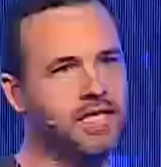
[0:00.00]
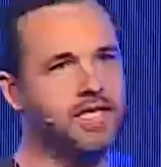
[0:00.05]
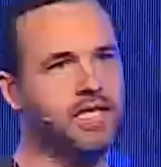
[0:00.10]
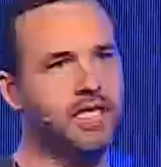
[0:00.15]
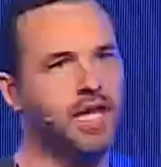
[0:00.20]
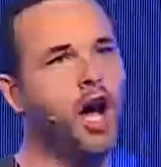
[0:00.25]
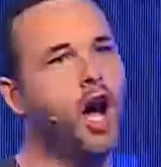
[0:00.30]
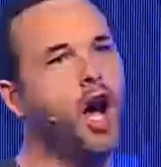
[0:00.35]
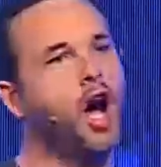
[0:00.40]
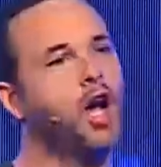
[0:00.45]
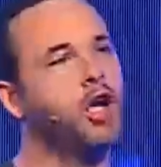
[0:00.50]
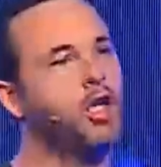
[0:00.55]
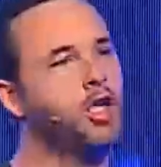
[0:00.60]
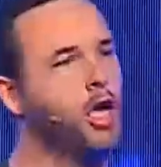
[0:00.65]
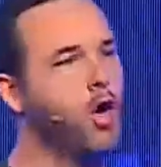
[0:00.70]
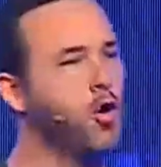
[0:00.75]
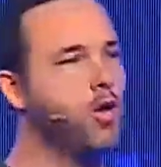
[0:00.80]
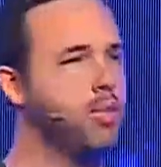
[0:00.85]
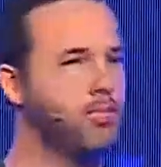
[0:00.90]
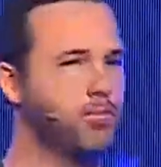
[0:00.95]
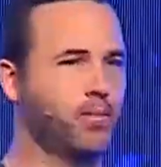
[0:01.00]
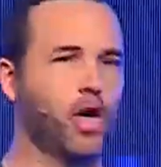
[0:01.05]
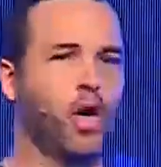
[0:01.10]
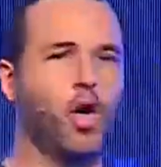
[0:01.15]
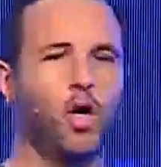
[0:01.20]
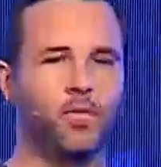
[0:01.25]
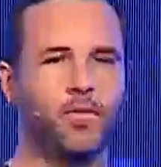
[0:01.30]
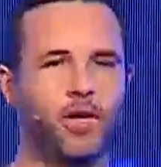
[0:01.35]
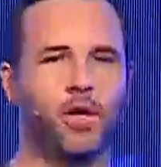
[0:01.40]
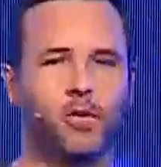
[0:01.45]
is an ongoing
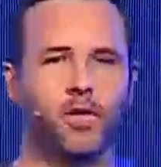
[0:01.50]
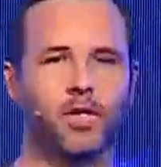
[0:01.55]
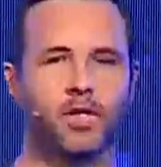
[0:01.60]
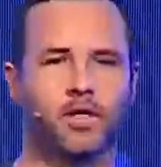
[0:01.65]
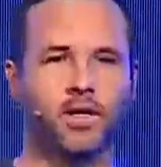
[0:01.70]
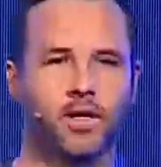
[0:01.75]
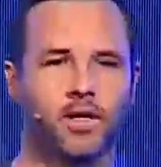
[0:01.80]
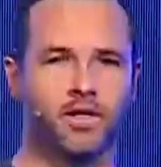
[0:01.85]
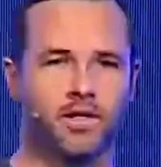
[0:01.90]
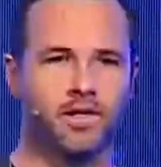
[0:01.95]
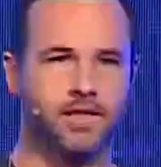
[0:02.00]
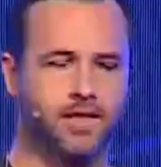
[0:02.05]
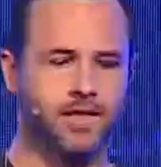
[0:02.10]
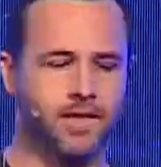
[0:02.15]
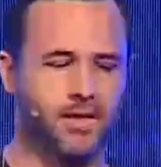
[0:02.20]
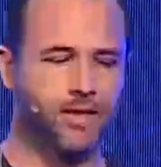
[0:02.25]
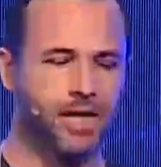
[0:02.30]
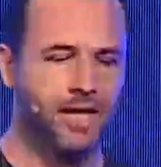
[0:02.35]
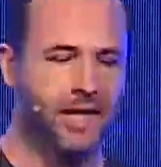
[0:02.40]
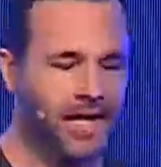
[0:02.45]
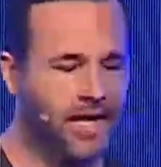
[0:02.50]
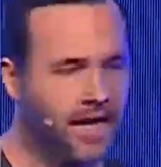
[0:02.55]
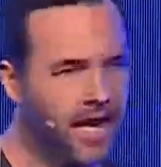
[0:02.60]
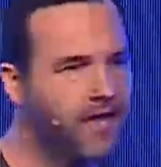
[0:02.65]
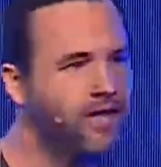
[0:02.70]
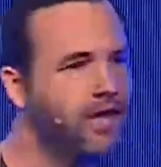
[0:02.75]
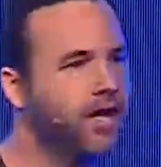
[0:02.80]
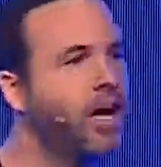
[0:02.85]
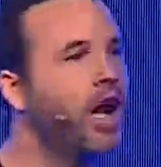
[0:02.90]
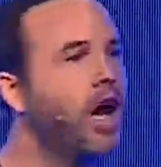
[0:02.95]
problem that we're starting to see, right?
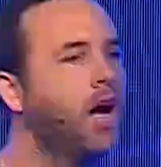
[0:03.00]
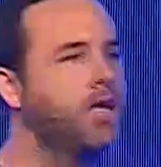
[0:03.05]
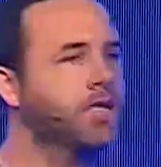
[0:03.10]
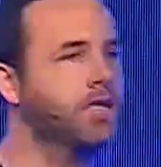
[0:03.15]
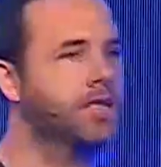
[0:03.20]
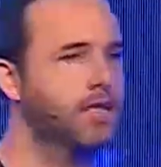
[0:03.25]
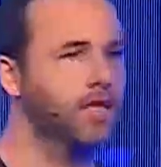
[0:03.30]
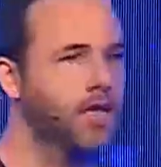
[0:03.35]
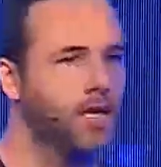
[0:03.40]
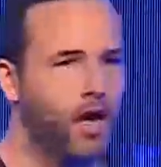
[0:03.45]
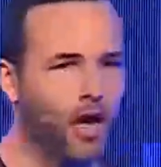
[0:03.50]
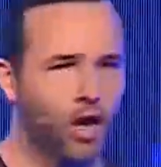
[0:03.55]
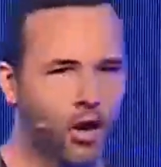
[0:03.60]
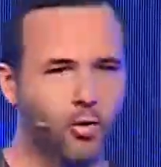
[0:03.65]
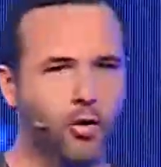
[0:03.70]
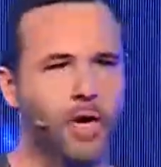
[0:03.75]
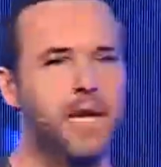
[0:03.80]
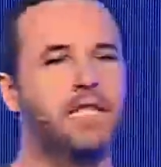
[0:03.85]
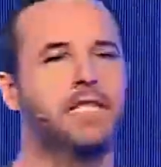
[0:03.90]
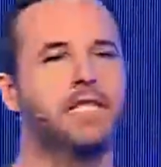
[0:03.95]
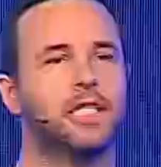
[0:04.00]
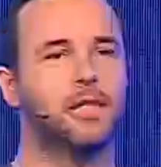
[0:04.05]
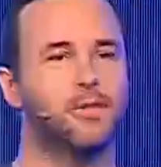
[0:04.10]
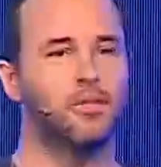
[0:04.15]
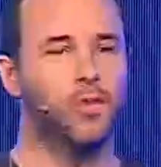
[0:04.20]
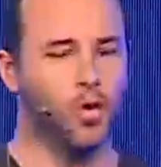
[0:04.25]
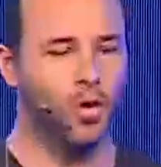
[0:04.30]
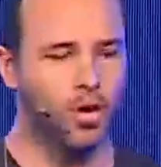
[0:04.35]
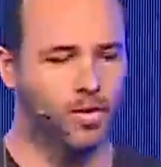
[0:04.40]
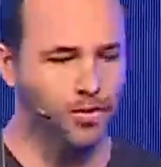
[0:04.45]
And the costs are rising
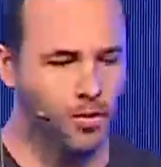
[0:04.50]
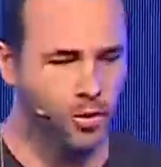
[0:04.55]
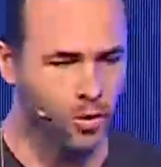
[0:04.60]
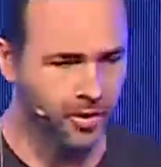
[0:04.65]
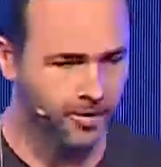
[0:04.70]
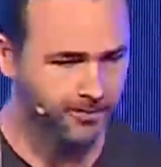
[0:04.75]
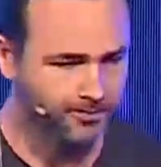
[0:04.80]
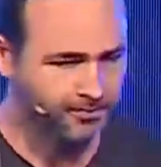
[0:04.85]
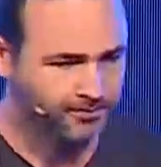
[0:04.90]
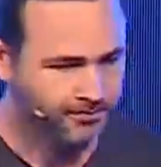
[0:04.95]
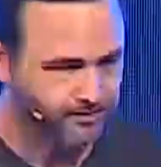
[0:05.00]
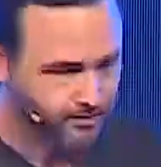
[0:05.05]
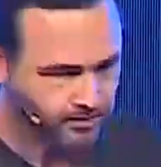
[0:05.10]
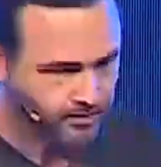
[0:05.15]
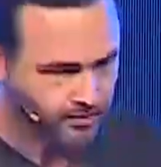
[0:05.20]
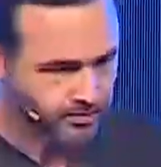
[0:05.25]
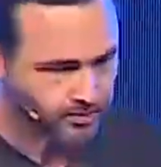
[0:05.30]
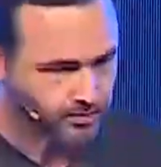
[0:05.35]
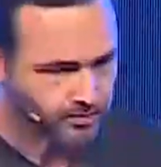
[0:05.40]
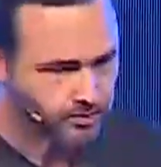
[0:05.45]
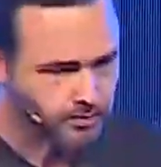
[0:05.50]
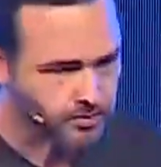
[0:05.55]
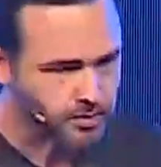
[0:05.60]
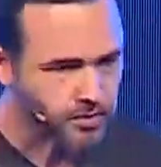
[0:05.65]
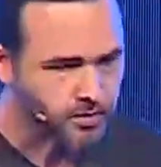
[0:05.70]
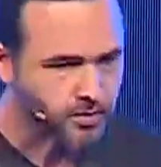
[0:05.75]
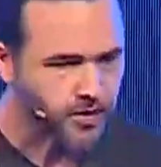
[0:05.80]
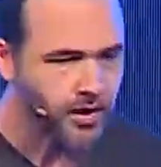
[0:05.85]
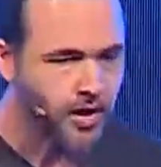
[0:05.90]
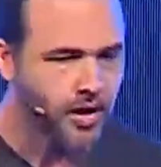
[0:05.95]
more and more.
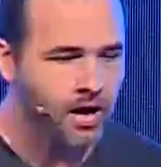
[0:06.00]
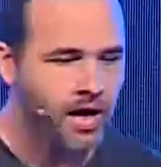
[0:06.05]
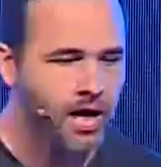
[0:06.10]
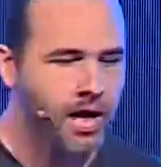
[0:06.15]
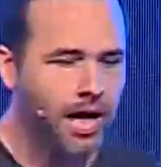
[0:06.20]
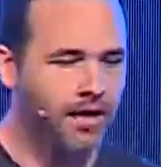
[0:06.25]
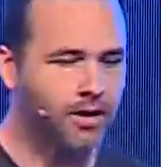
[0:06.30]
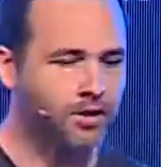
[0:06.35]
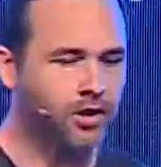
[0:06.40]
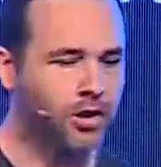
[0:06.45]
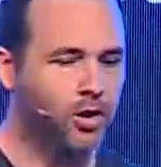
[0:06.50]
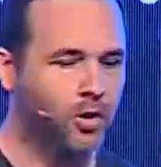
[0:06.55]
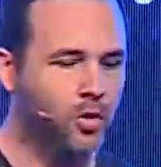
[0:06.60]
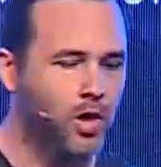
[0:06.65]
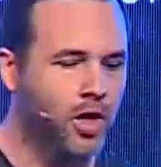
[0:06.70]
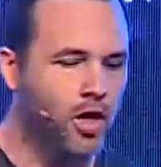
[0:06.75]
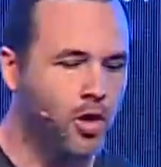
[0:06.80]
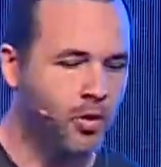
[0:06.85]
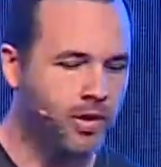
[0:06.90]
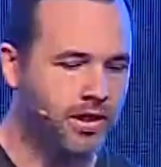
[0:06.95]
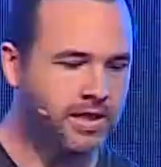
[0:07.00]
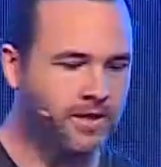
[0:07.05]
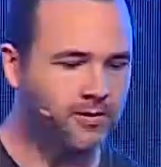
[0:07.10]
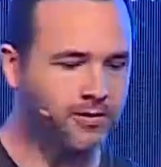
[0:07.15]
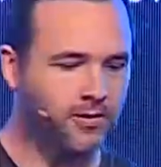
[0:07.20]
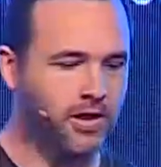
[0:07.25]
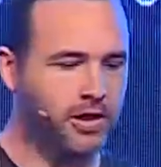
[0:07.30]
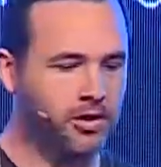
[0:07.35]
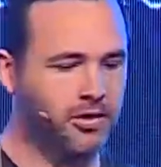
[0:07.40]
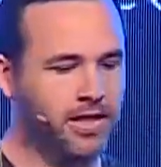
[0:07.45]
And so we see
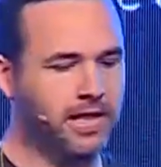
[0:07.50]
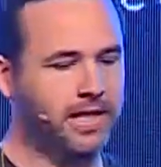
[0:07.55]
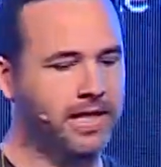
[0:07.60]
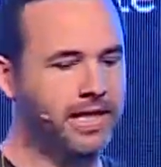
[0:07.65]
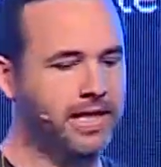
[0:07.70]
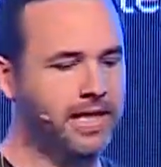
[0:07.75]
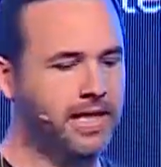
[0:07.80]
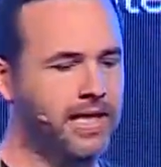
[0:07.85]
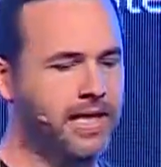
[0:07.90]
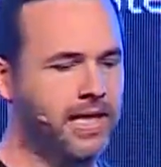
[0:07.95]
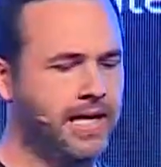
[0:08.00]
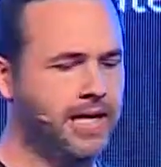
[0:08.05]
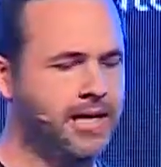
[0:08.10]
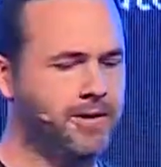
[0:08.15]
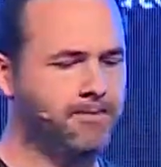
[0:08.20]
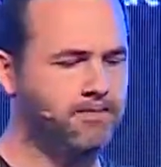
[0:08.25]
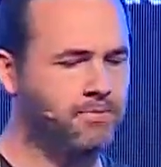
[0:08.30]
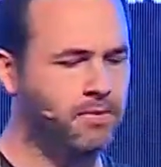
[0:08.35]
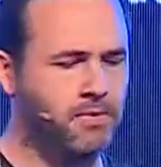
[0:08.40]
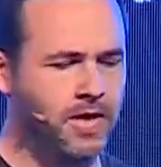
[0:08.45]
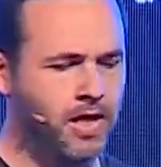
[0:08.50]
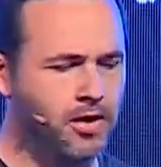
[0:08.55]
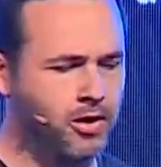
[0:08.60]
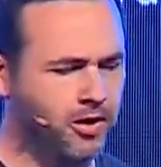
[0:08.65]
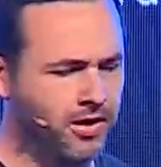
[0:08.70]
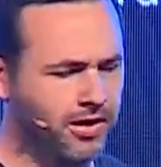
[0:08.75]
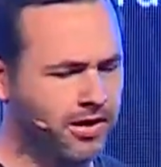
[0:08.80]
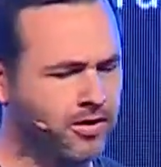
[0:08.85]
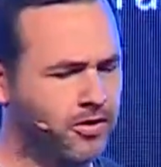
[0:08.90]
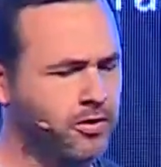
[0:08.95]
for us, right, like
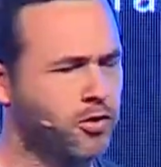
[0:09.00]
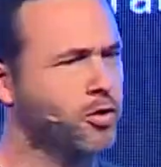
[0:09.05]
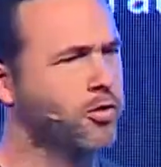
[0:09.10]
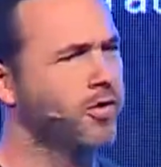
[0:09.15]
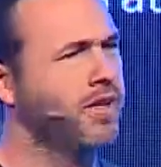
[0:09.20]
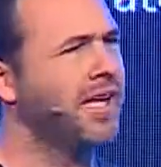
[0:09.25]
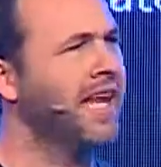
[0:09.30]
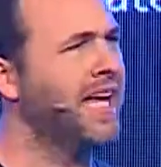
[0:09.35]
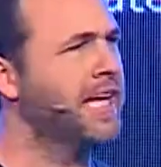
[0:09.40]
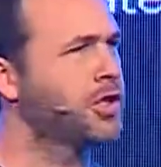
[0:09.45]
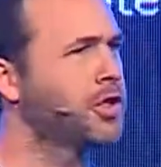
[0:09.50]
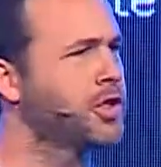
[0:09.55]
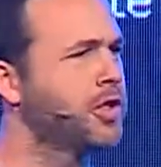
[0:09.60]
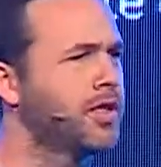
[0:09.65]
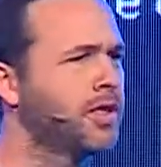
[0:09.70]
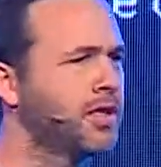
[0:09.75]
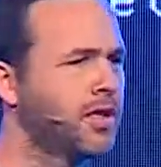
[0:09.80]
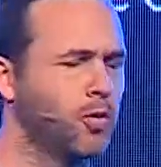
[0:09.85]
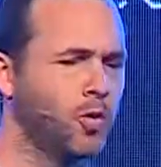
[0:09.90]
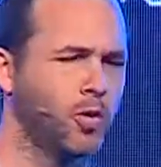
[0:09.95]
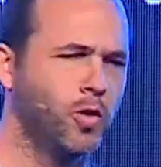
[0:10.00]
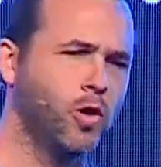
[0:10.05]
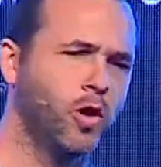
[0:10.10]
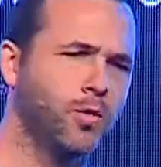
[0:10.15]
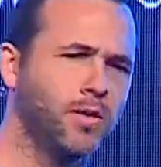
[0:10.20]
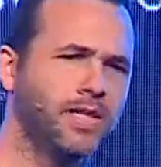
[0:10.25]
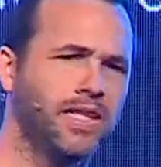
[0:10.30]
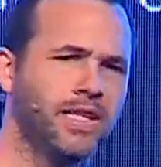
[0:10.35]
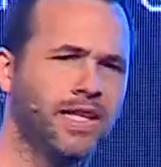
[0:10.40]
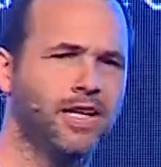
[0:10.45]
through the last year, we were
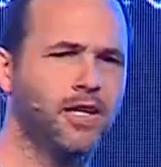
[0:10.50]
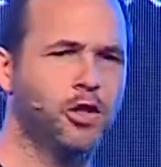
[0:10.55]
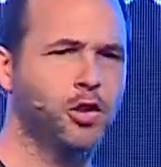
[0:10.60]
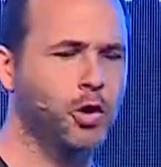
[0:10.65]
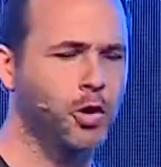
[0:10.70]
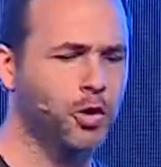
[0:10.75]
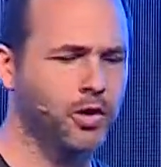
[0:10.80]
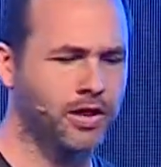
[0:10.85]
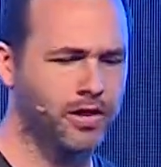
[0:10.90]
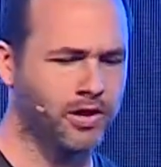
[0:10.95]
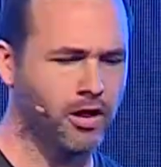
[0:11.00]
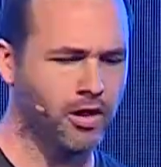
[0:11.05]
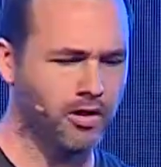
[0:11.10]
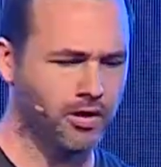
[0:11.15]
almost at like $1 trillion